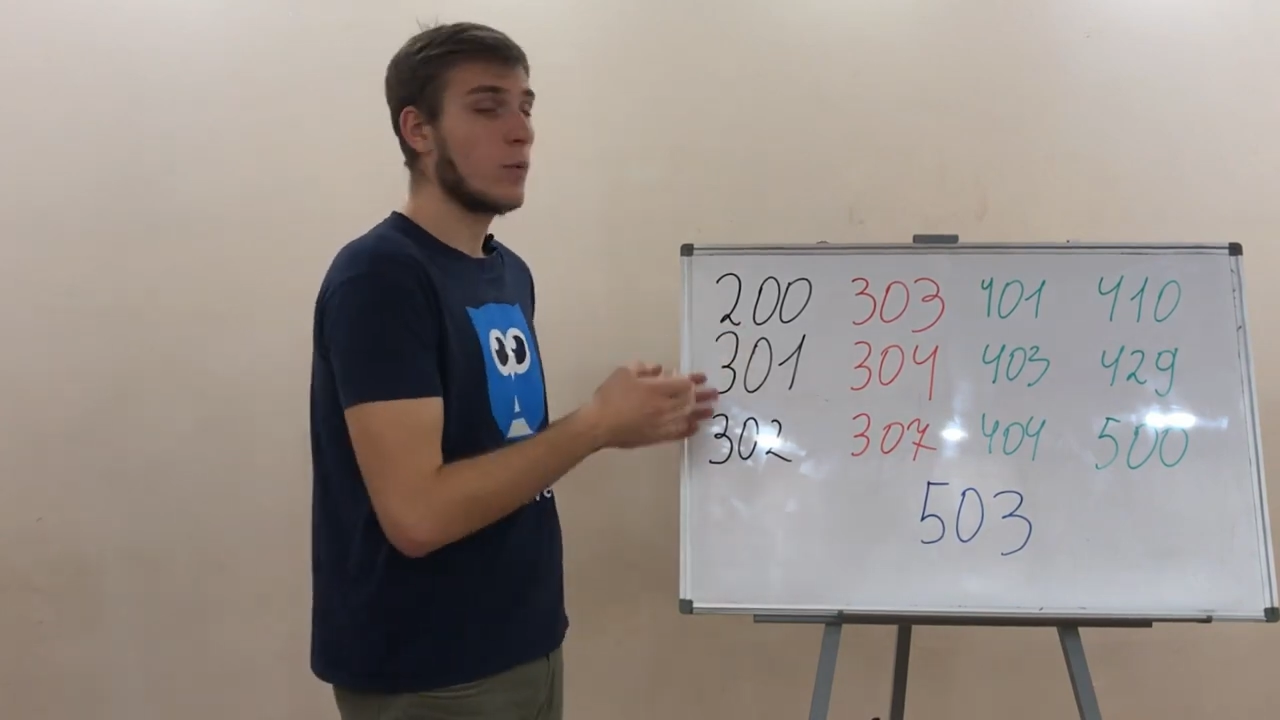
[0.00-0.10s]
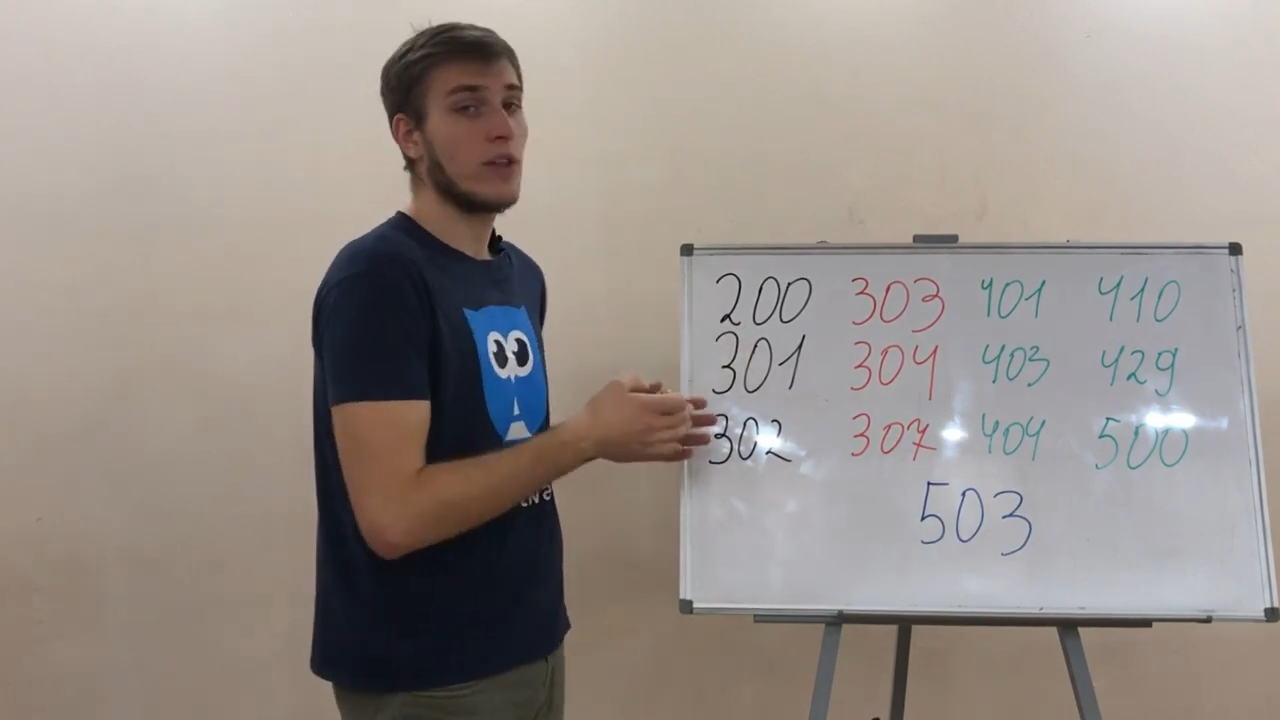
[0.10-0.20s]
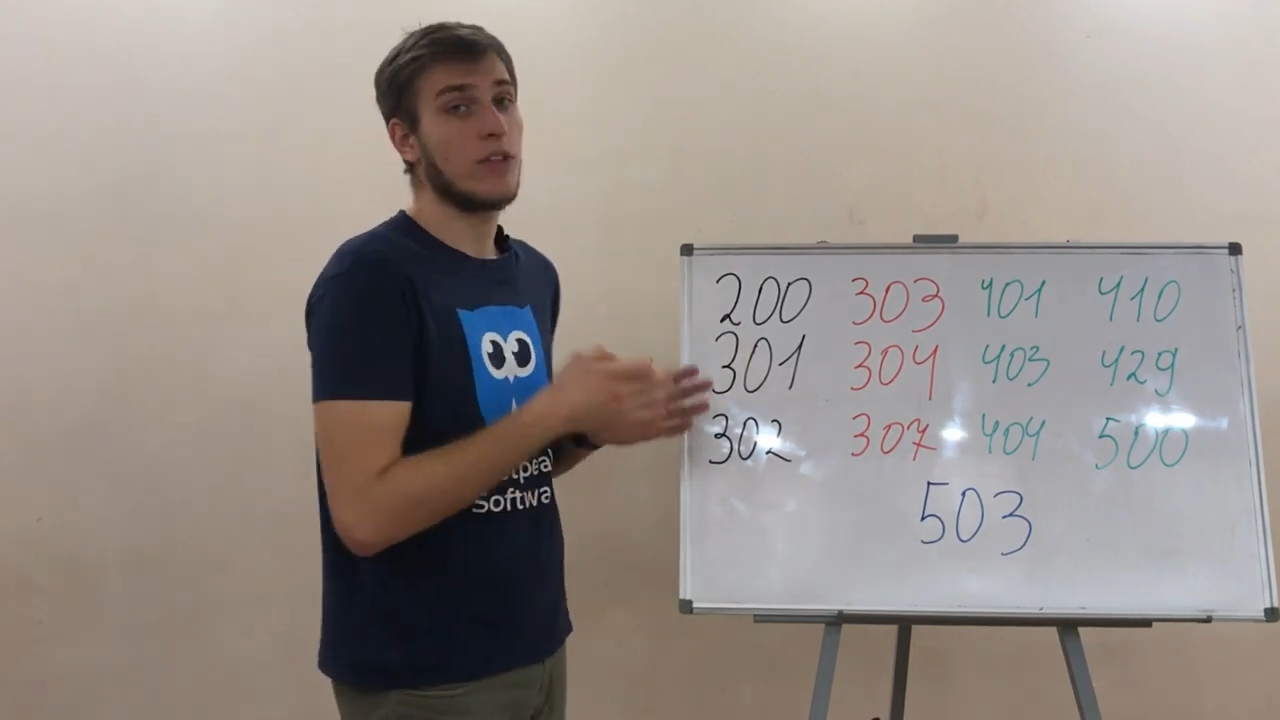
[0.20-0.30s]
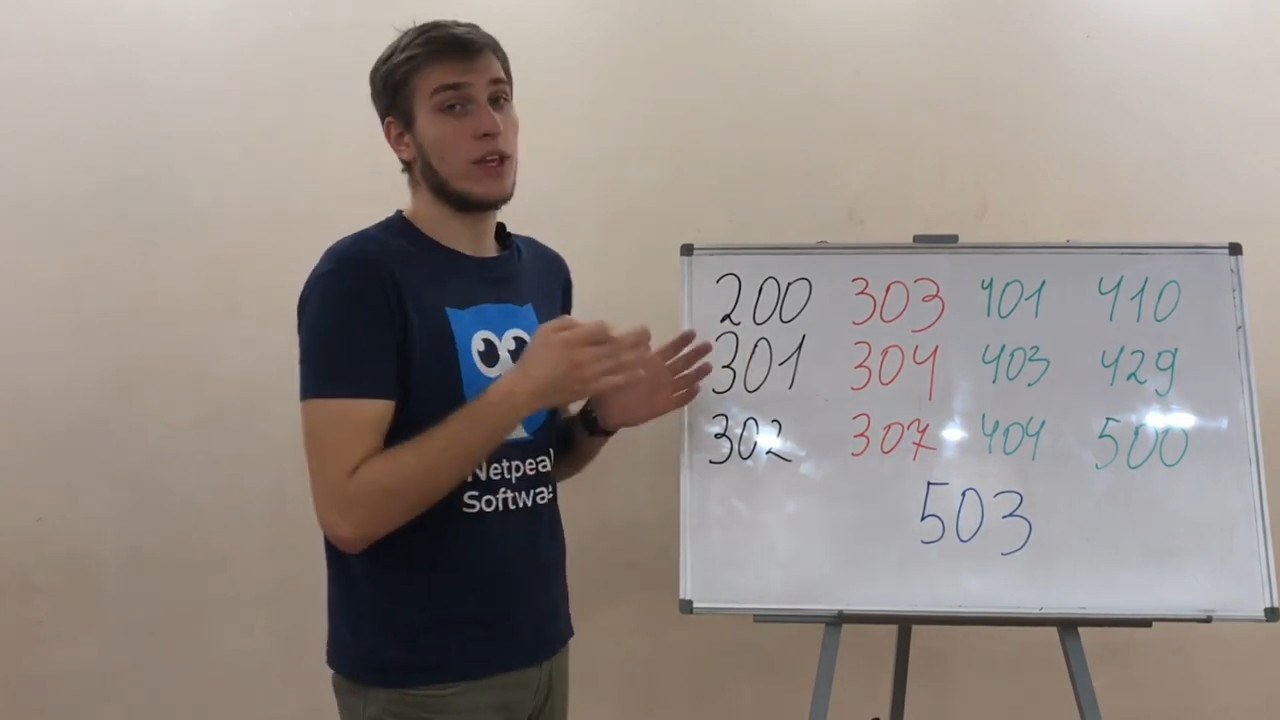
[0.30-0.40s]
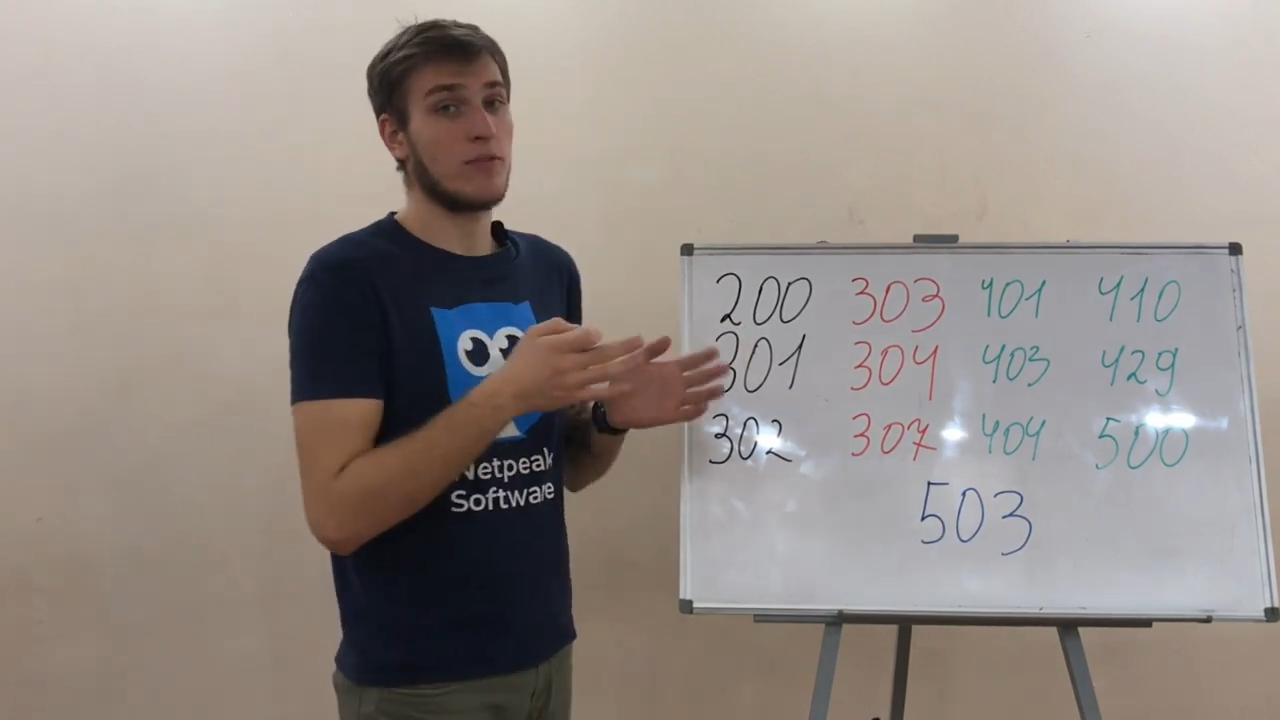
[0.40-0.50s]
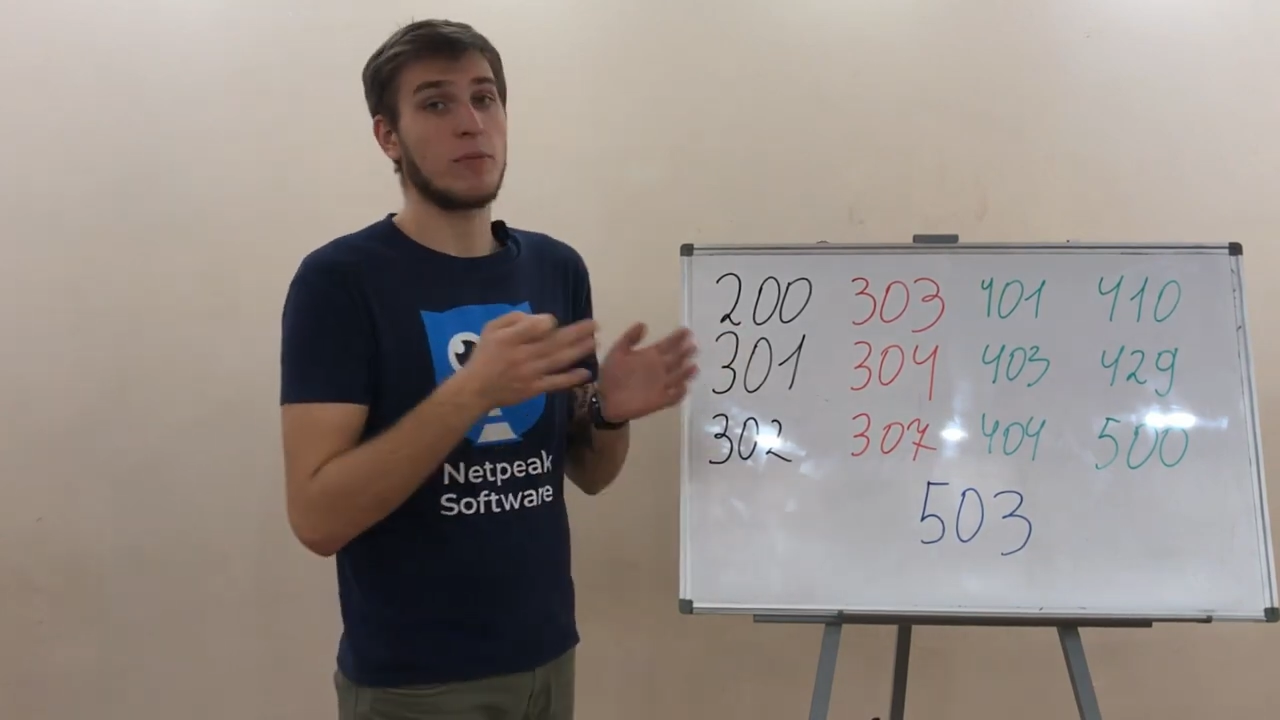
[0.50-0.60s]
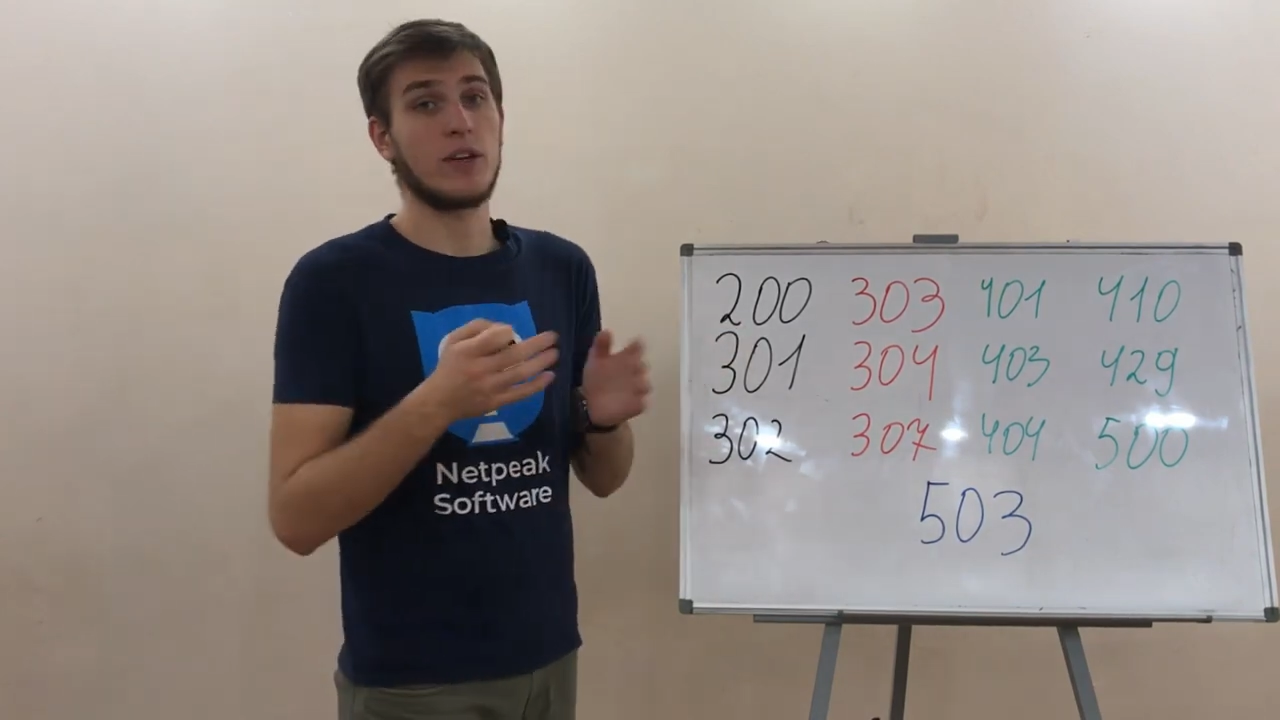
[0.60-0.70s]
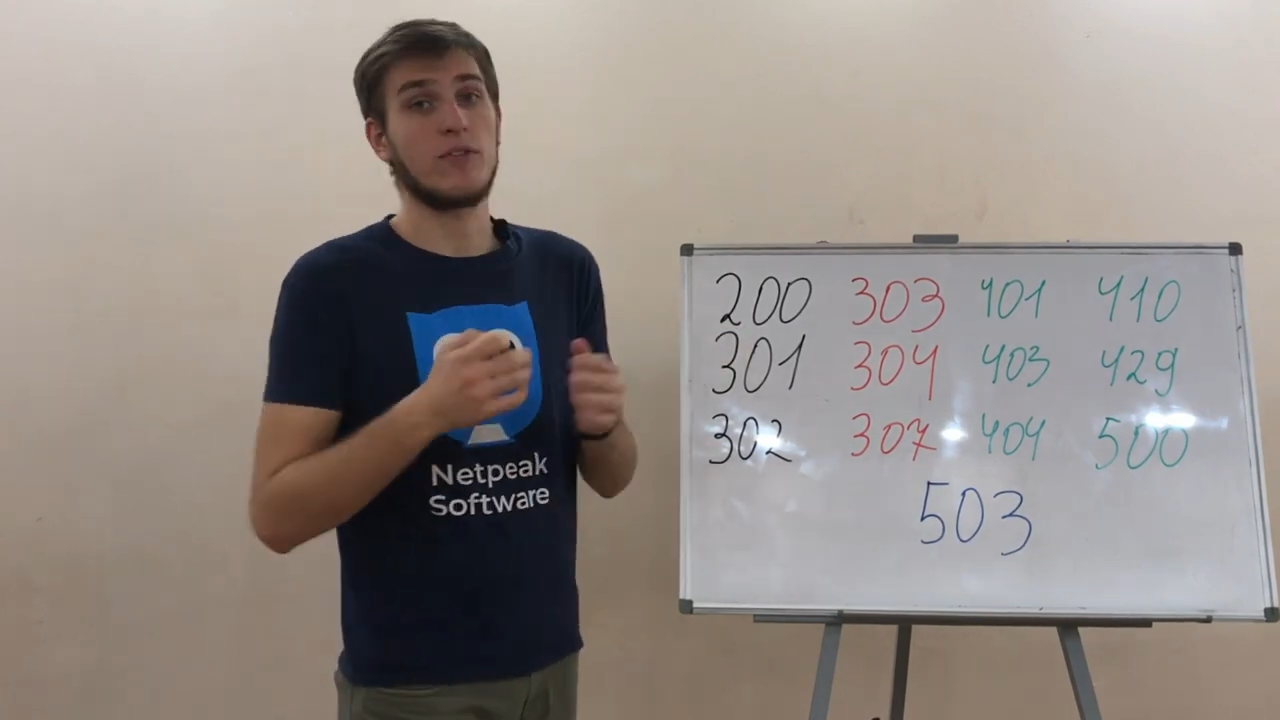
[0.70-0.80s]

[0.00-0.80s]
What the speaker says: with if